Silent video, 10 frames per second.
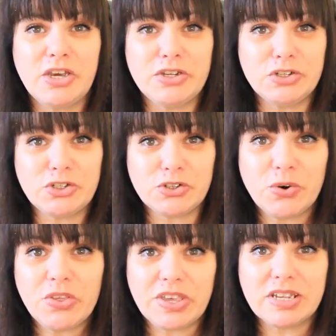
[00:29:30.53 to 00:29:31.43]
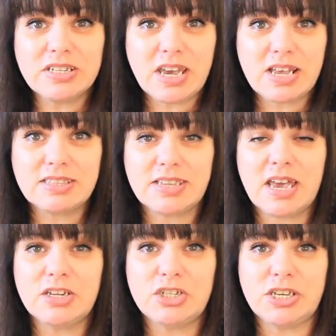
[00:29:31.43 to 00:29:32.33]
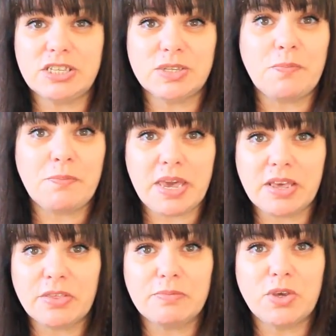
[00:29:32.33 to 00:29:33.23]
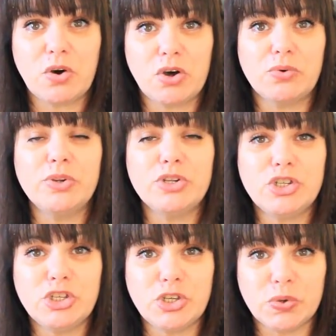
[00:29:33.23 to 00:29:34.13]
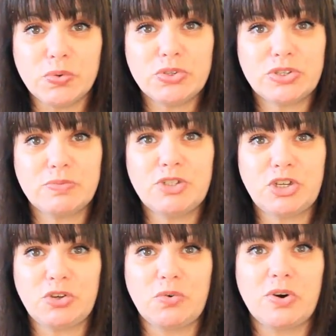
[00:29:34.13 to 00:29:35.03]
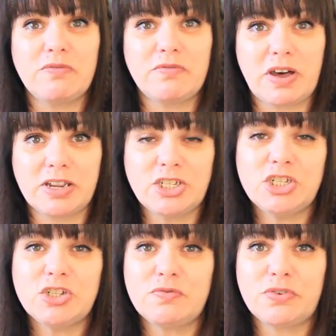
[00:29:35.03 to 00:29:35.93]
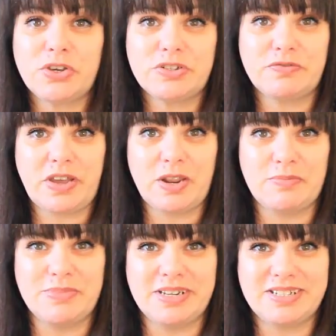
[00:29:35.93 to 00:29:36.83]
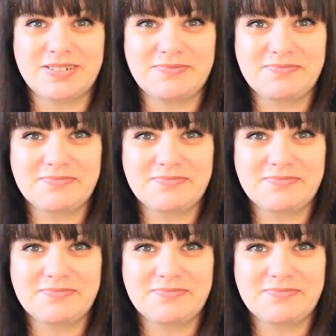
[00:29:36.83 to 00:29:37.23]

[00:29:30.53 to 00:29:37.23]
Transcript: Enjoy the intense energies and make them your own and use them to your advantage and for your development.